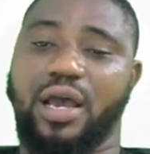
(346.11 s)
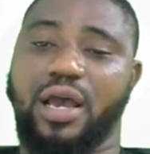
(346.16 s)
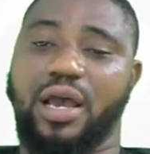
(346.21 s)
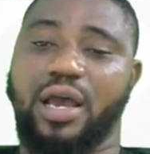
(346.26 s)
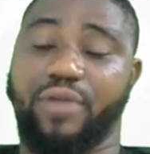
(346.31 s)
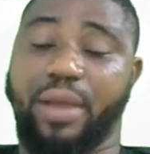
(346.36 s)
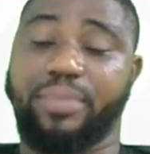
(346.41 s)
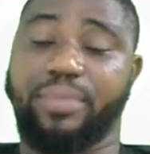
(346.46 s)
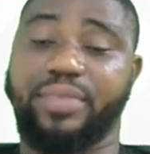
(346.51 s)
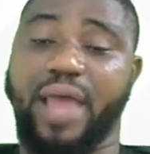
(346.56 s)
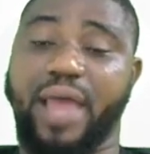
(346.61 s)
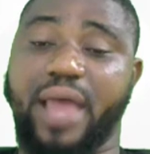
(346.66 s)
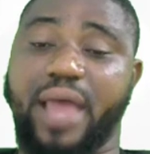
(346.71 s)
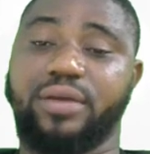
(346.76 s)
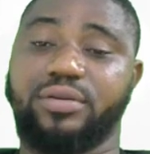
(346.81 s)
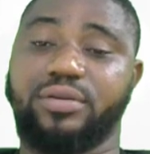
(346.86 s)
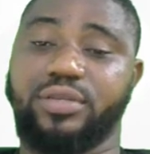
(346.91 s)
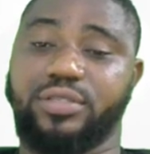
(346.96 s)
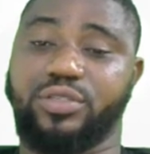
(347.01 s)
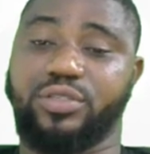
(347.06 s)

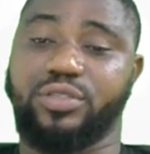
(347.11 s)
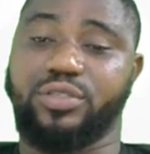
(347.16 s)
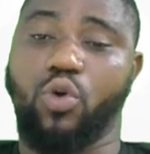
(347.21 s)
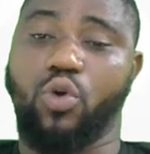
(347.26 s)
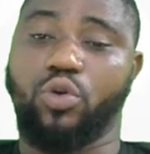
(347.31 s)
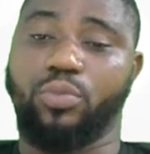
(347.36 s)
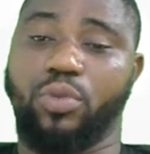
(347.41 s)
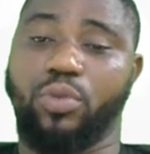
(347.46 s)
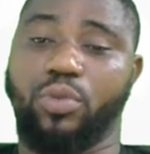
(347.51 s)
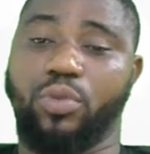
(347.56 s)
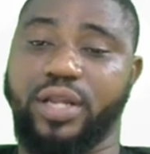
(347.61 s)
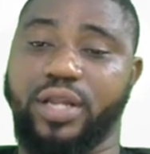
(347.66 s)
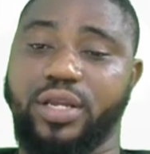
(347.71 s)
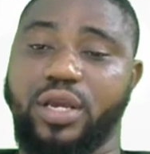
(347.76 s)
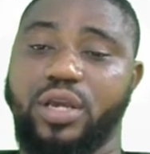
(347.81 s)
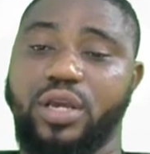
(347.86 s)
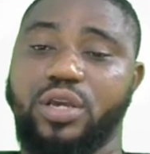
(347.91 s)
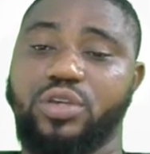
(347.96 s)
reptile, is cold-blooded.